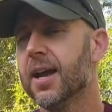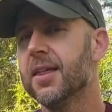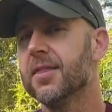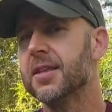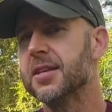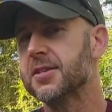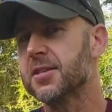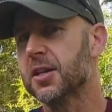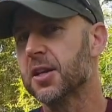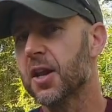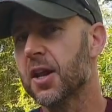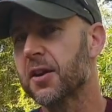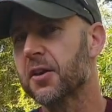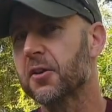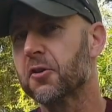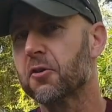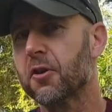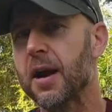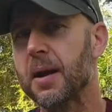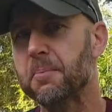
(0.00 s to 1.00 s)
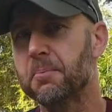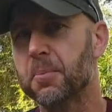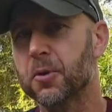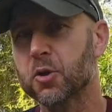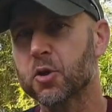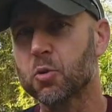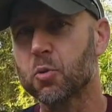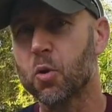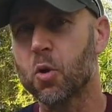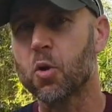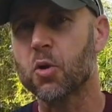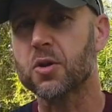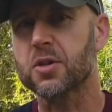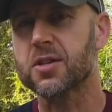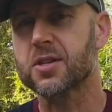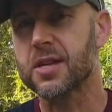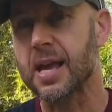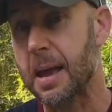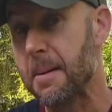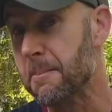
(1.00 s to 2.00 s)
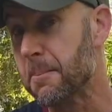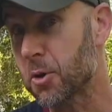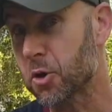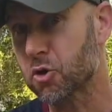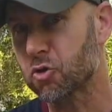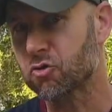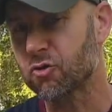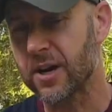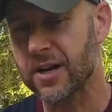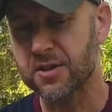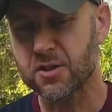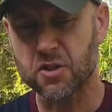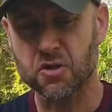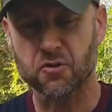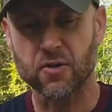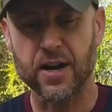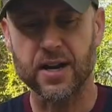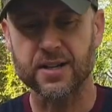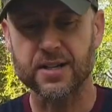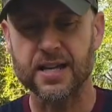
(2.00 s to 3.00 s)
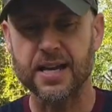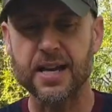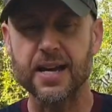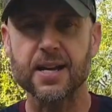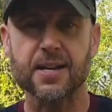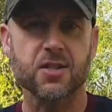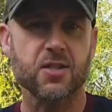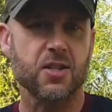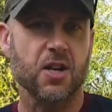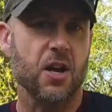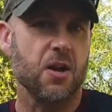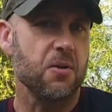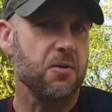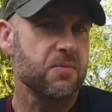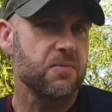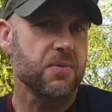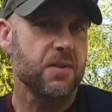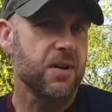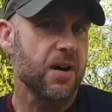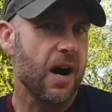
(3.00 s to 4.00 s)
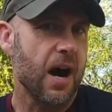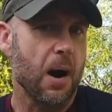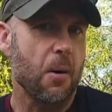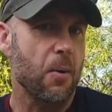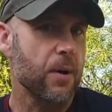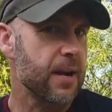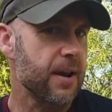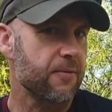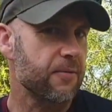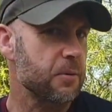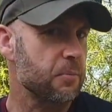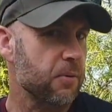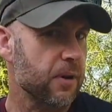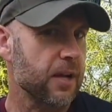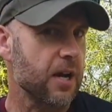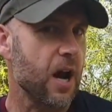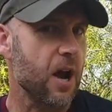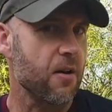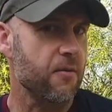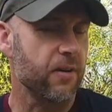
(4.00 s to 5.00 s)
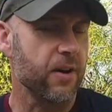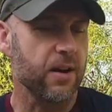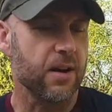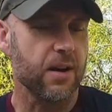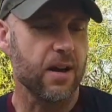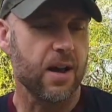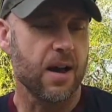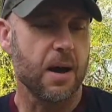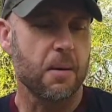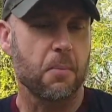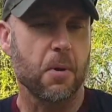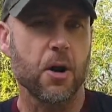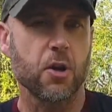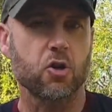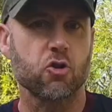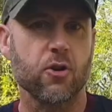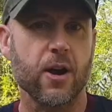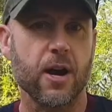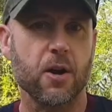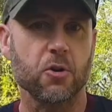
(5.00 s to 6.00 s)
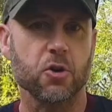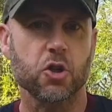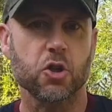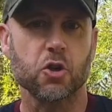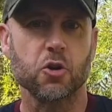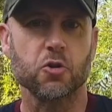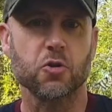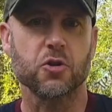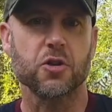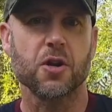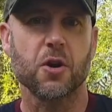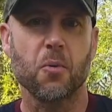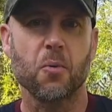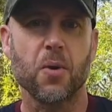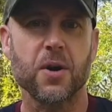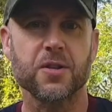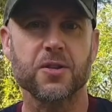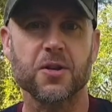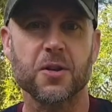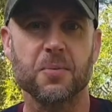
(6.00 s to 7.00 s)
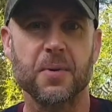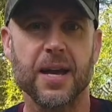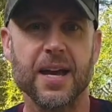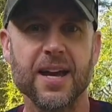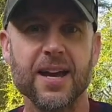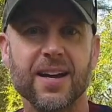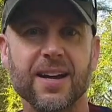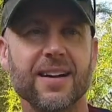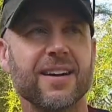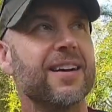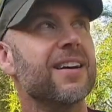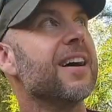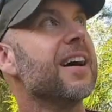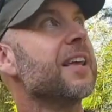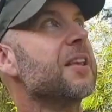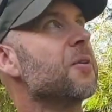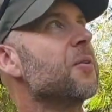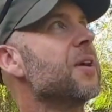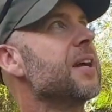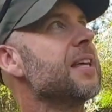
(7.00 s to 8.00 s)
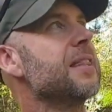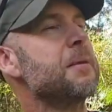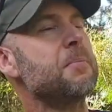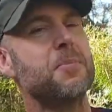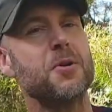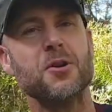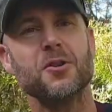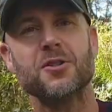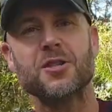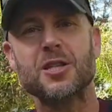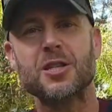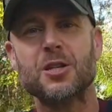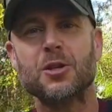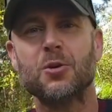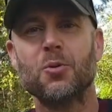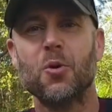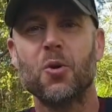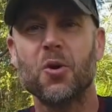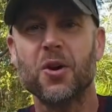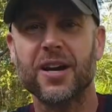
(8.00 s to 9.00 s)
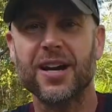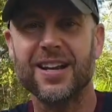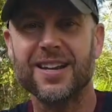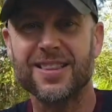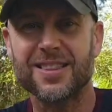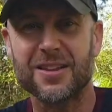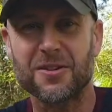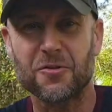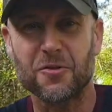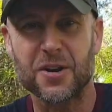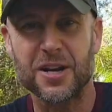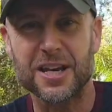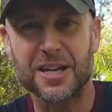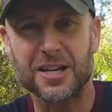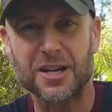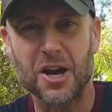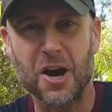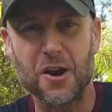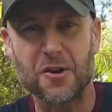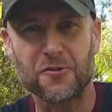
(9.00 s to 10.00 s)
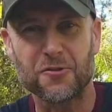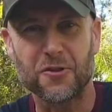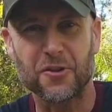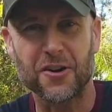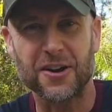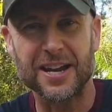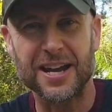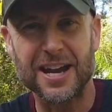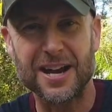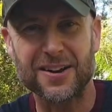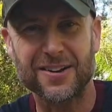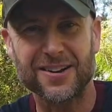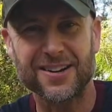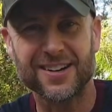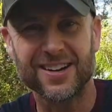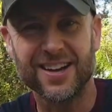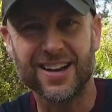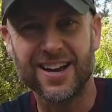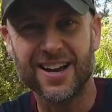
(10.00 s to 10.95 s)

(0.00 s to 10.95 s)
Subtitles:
There's a lot of great bushwalks and bush runs around here, so I won't have to bring over my trail shoes. Once I'm here, and you'll hear the birds squawking, they're really going for it here in